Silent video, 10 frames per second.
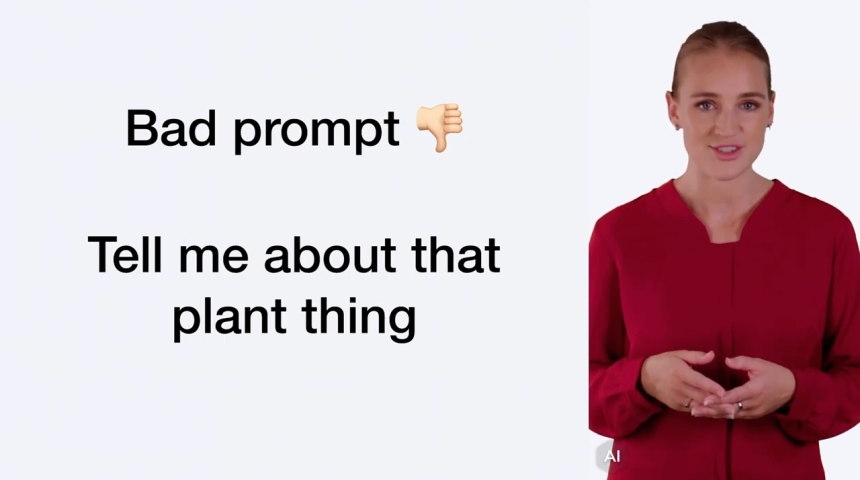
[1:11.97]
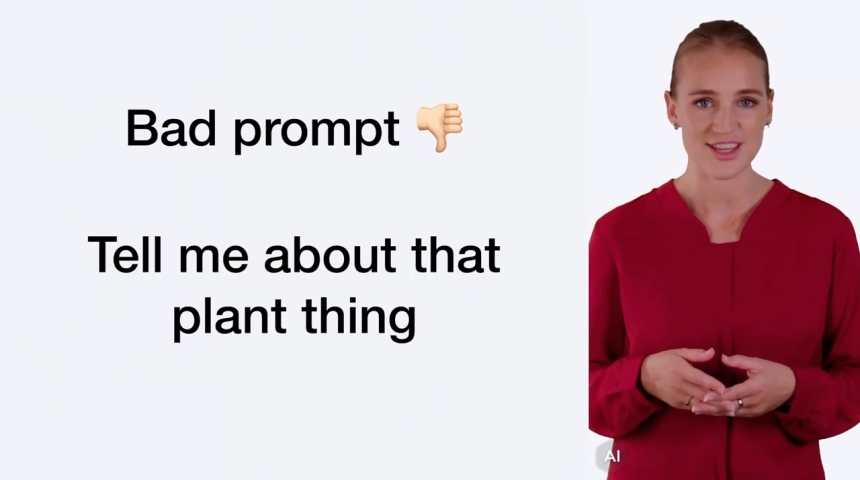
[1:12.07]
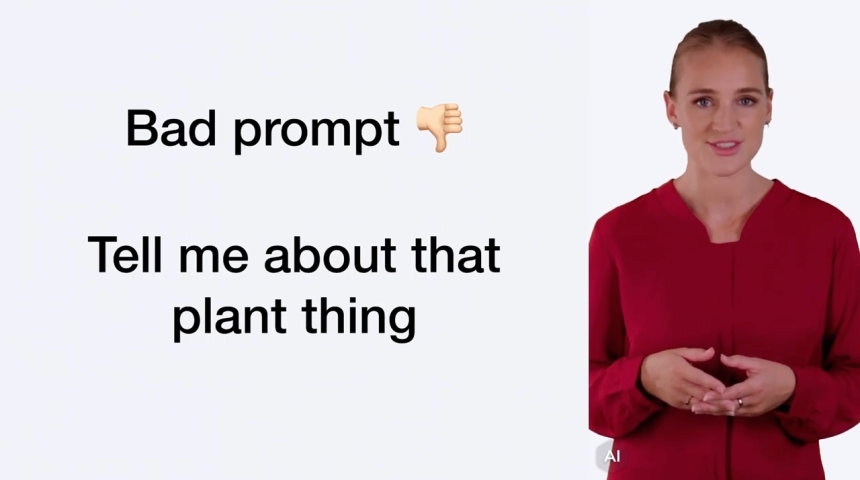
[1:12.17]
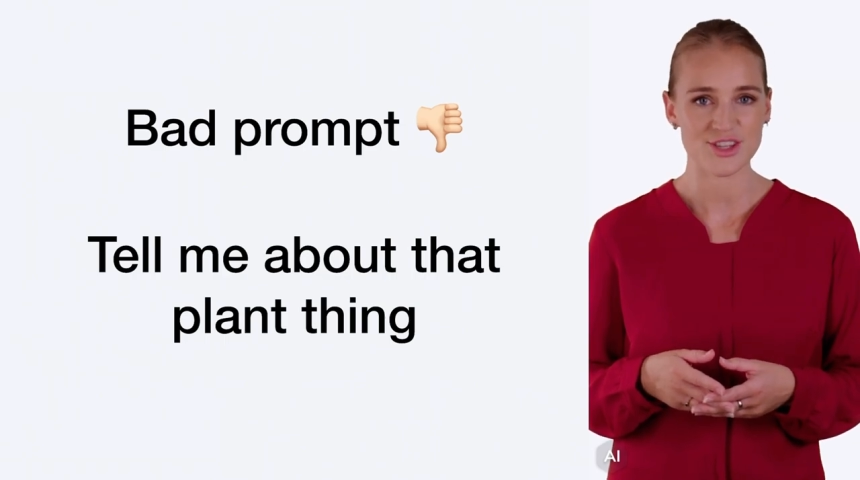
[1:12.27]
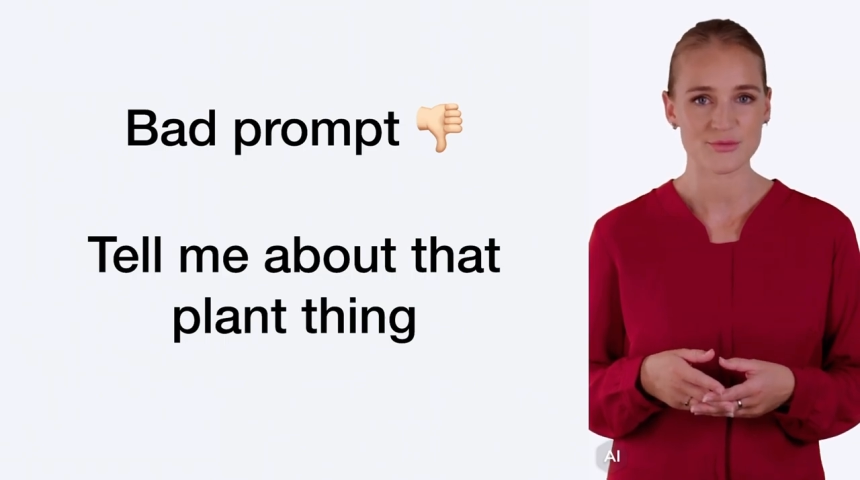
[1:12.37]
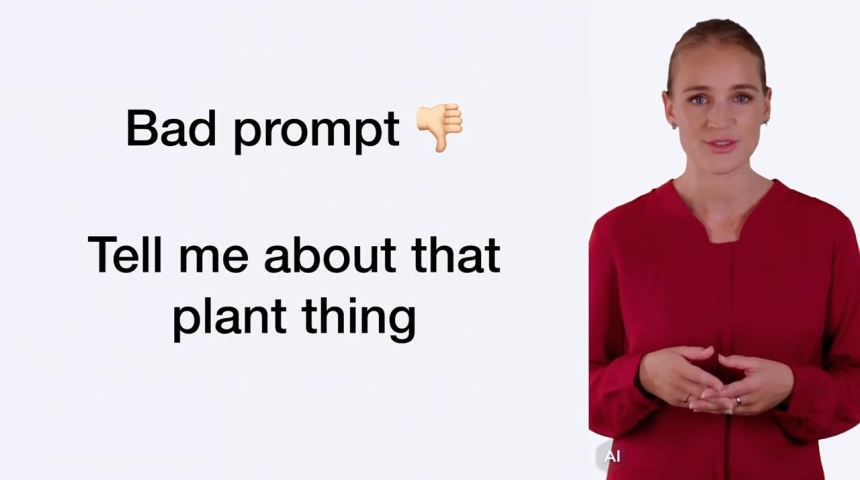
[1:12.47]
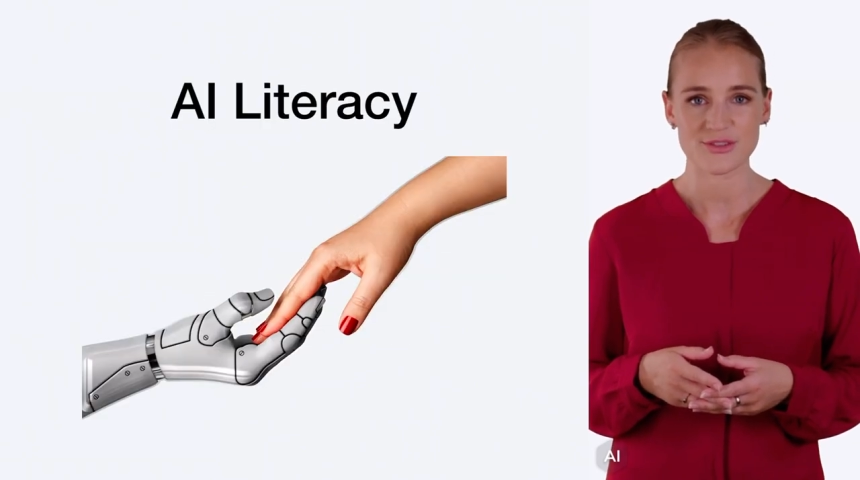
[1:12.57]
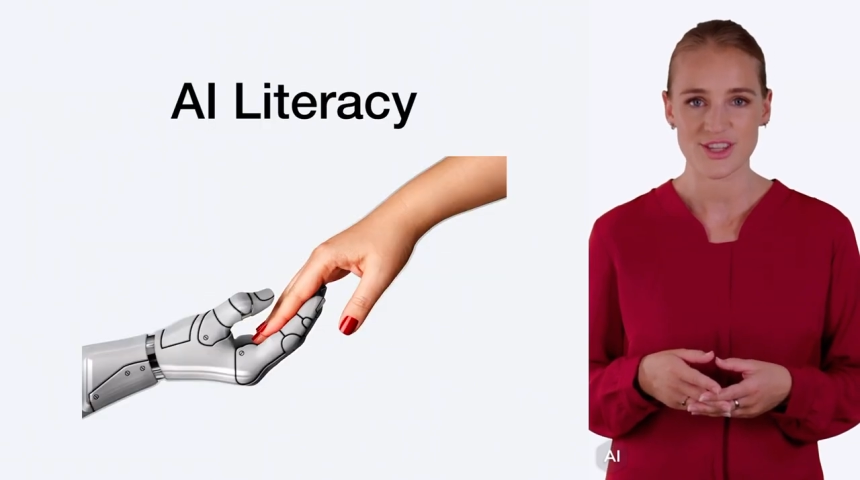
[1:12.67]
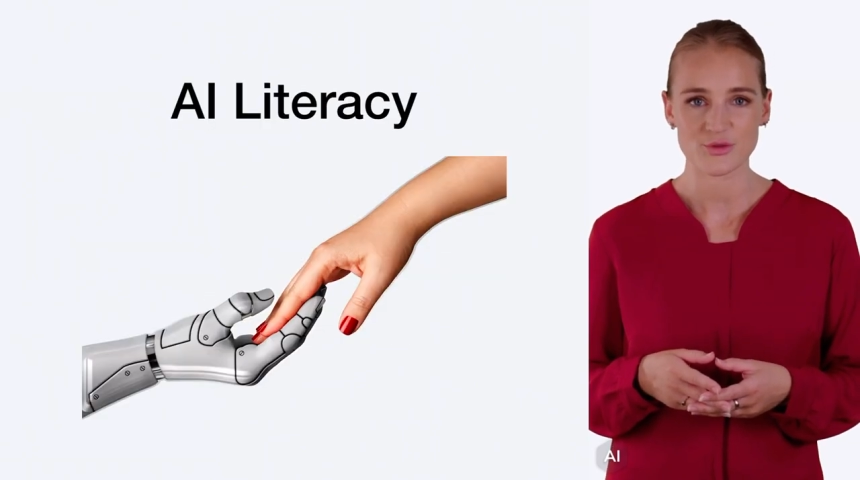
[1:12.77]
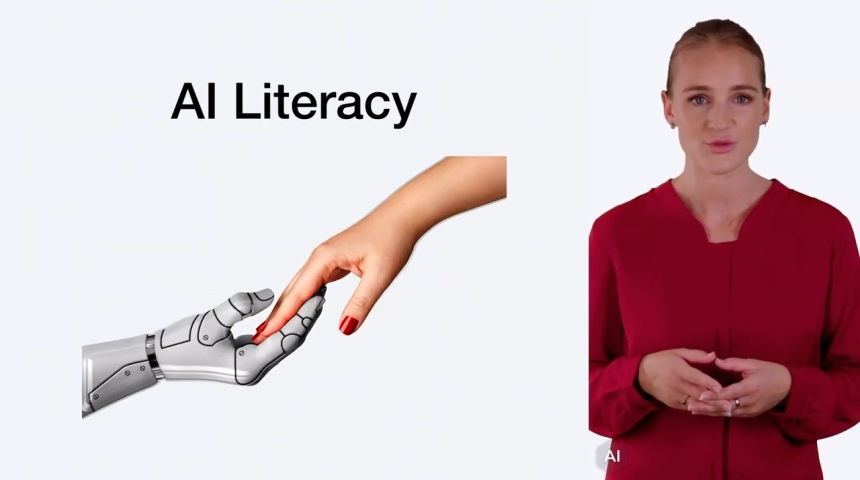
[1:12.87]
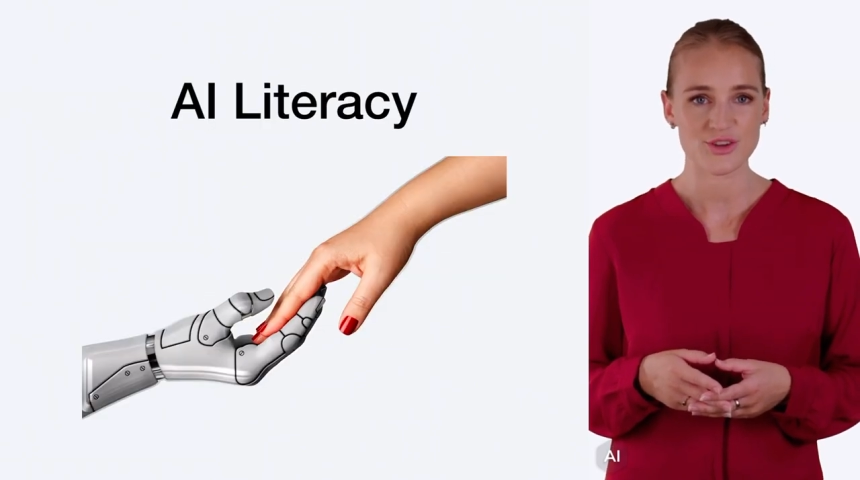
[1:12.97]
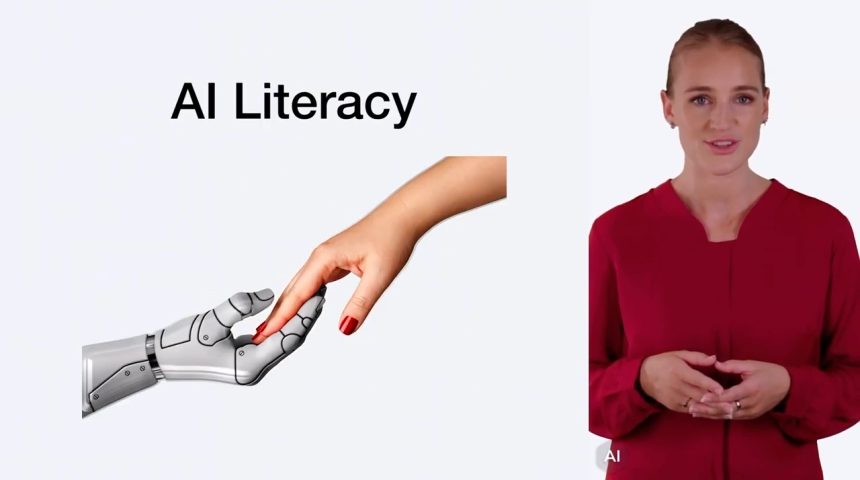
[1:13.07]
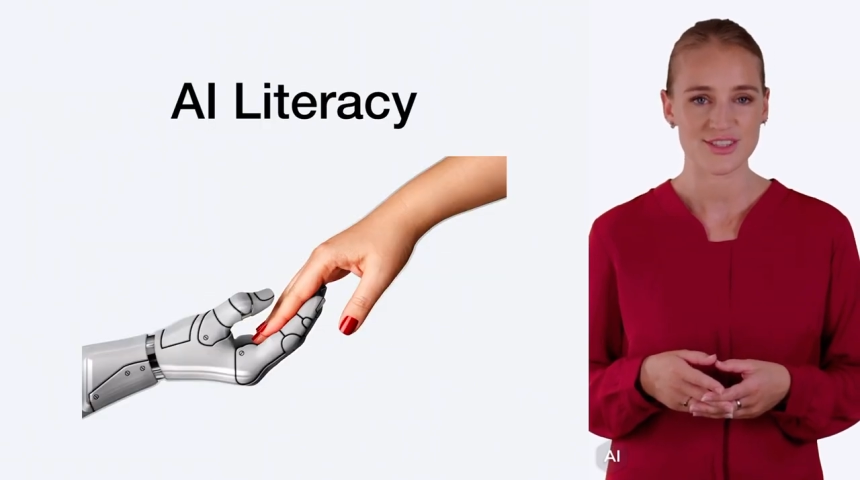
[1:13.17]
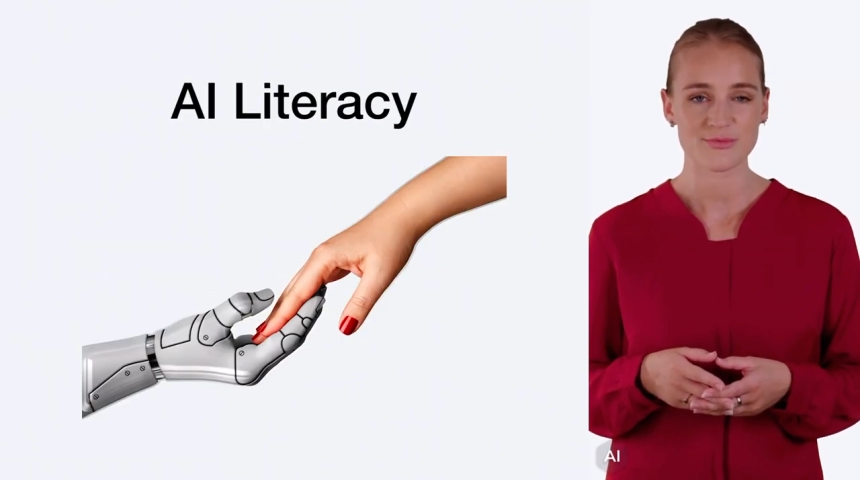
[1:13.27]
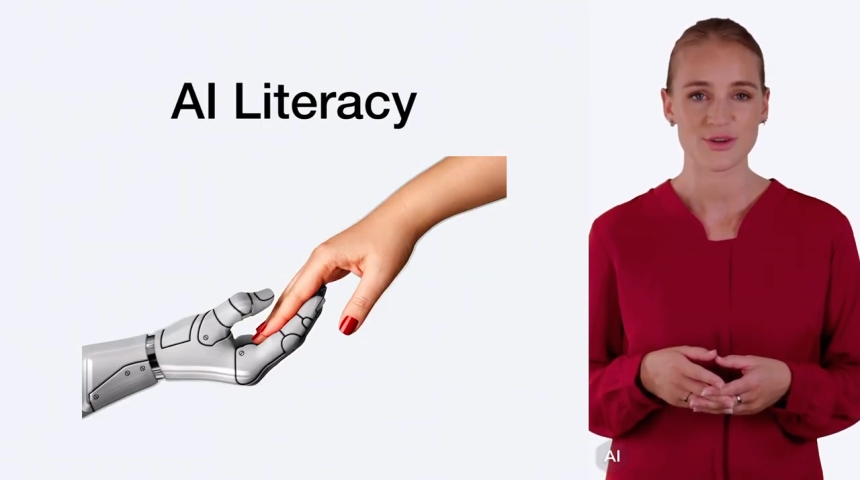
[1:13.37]
ChatGPT
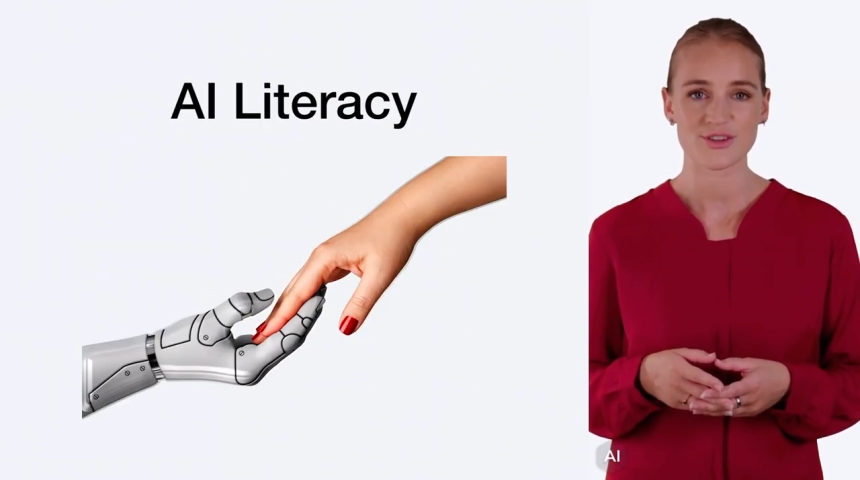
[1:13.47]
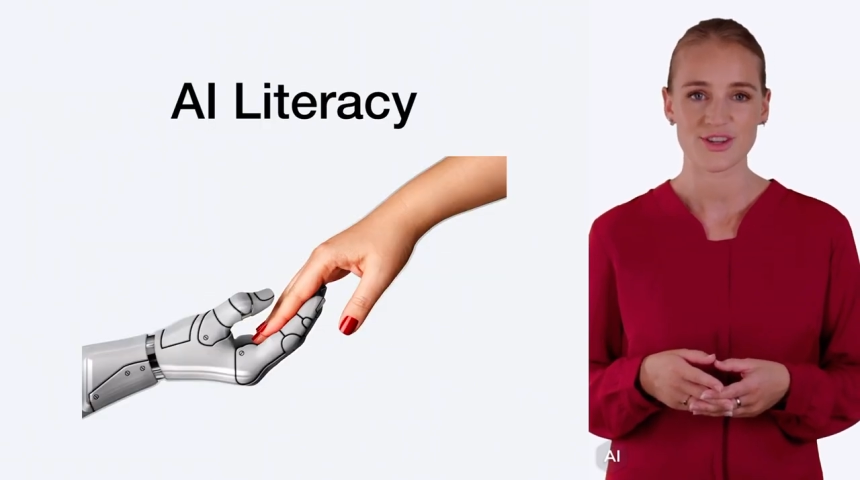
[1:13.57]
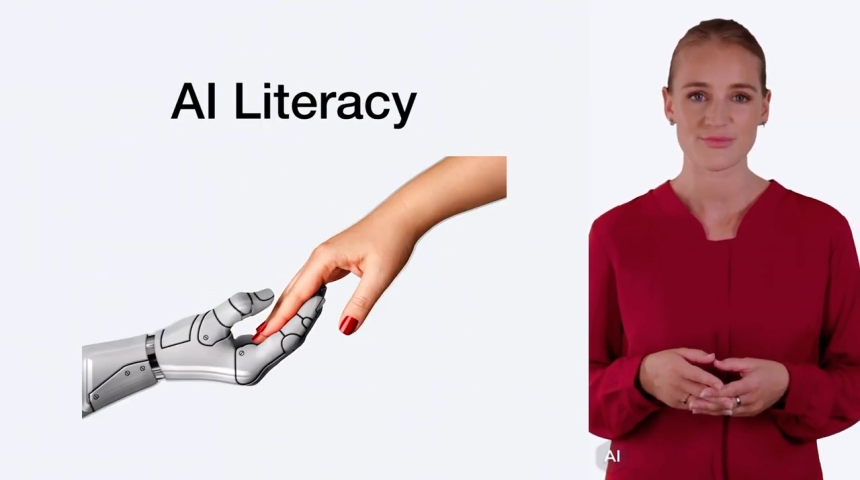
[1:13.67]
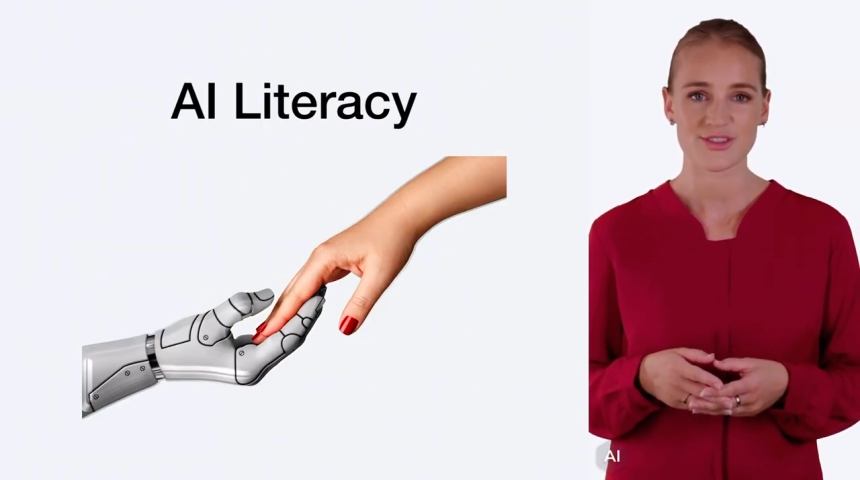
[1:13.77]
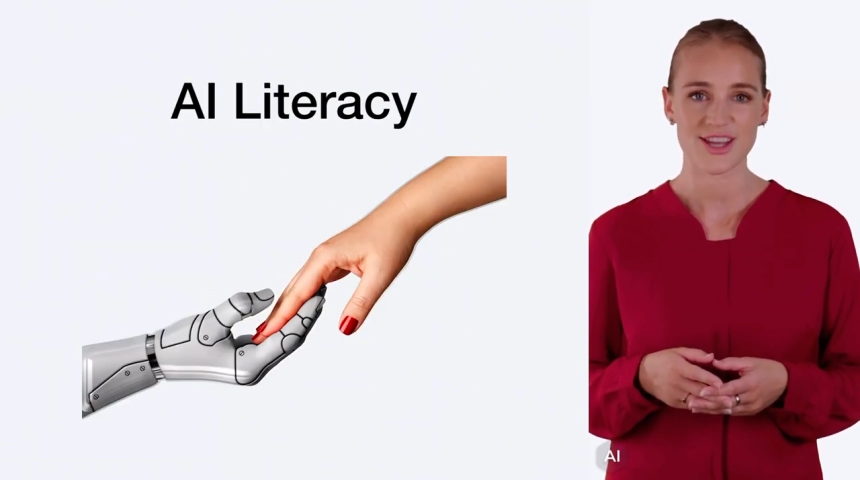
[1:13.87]
work is part of